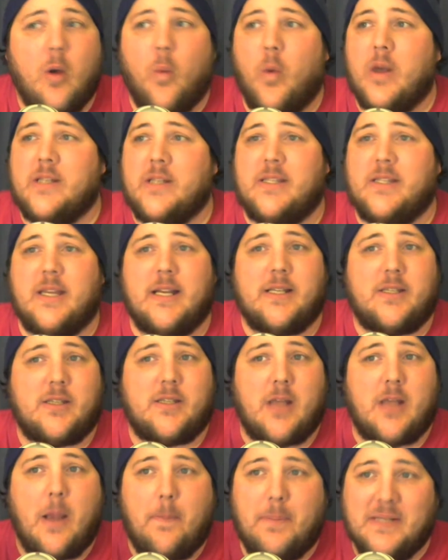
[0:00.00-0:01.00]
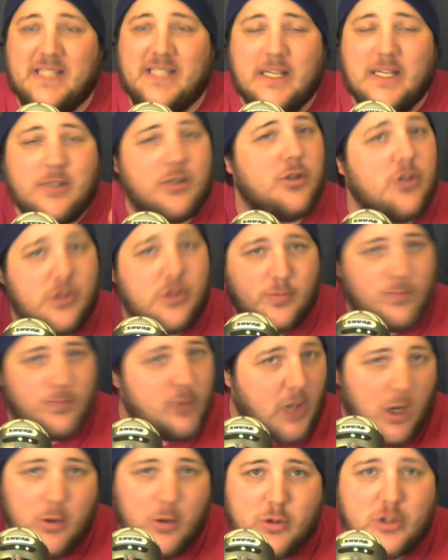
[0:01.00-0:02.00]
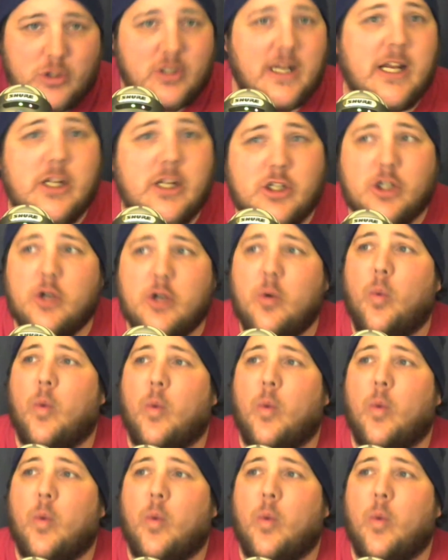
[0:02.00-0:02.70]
Was this a positions coach issue?